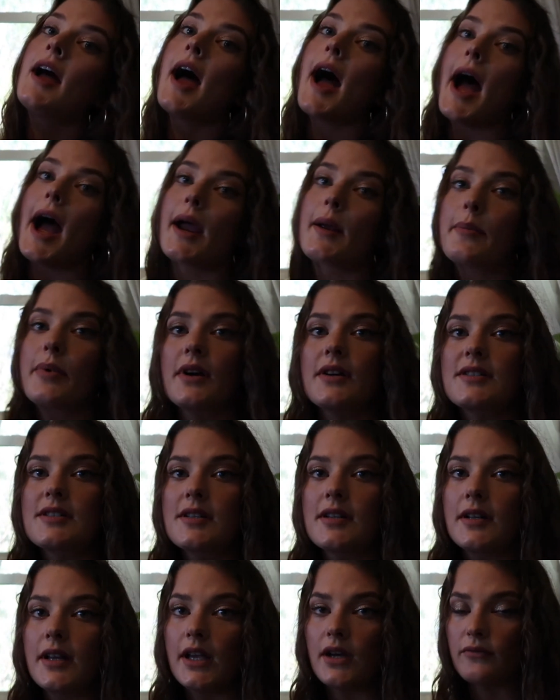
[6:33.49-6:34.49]
I
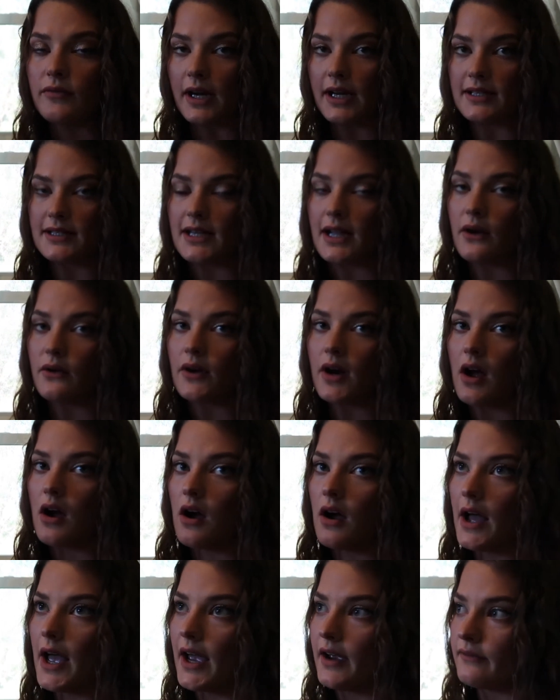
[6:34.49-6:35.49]
personally write down
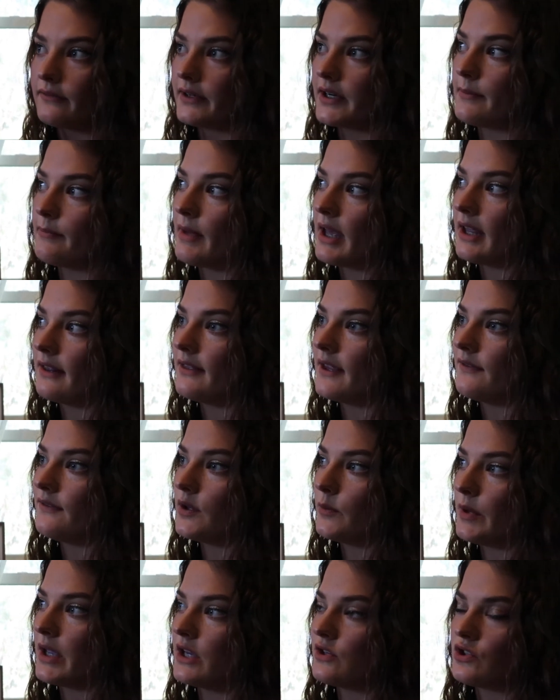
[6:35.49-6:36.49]
every med that
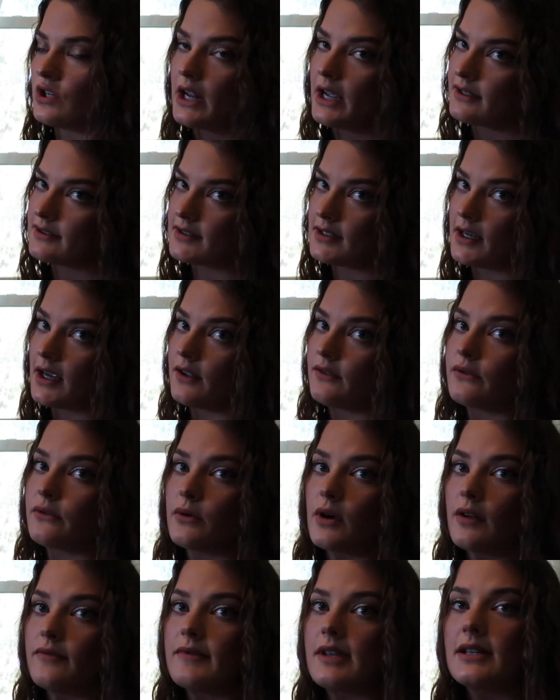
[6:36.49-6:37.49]
the patient has to get
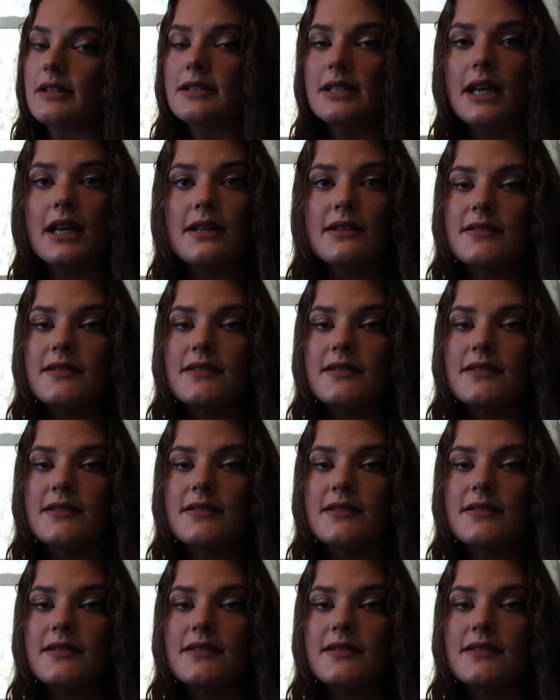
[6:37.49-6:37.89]
throughout that day.